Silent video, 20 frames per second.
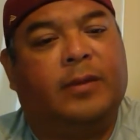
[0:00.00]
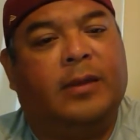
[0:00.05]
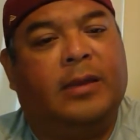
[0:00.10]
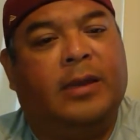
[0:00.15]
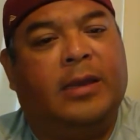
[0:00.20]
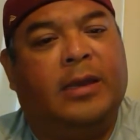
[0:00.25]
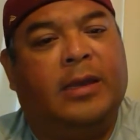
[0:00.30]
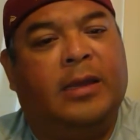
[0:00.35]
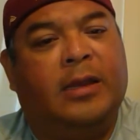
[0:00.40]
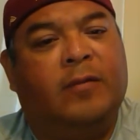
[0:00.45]

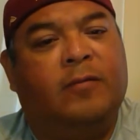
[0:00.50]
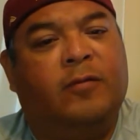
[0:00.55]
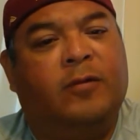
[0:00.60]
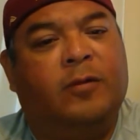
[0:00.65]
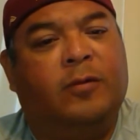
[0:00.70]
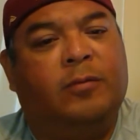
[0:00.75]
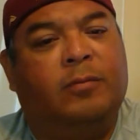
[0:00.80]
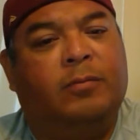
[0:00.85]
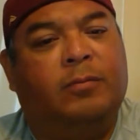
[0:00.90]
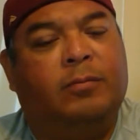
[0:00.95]
And if
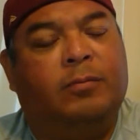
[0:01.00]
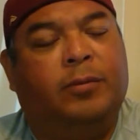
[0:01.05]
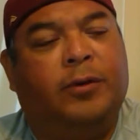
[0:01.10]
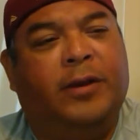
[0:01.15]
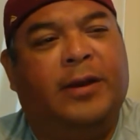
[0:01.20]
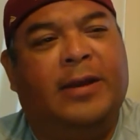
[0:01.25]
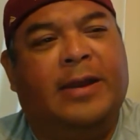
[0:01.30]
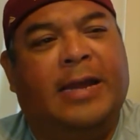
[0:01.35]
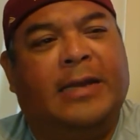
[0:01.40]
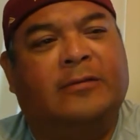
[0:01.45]
you put
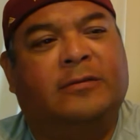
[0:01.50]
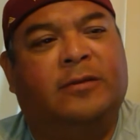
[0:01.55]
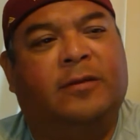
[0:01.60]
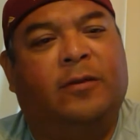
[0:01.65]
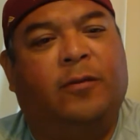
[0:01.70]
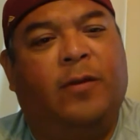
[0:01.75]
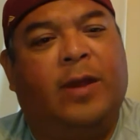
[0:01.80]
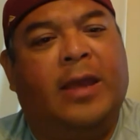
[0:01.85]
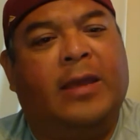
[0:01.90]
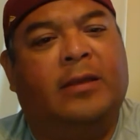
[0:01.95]
it next to
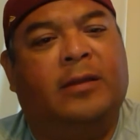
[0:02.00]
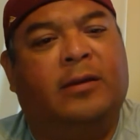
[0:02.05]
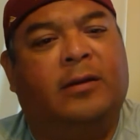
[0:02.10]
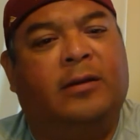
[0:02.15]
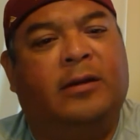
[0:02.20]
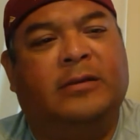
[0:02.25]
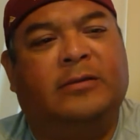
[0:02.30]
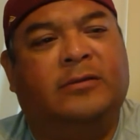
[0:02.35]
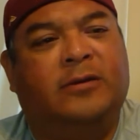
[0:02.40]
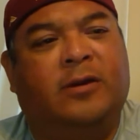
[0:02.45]
the
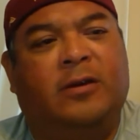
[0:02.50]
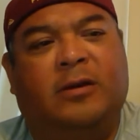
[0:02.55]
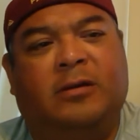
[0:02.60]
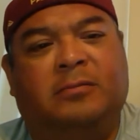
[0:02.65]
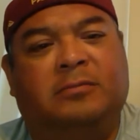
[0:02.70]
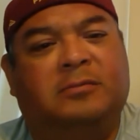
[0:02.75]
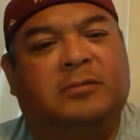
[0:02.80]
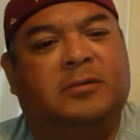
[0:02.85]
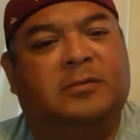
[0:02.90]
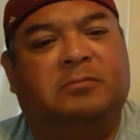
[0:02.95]
regular
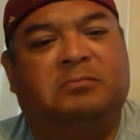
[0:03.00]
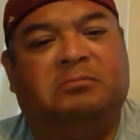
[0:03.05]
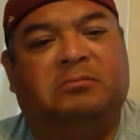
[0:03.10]
insert,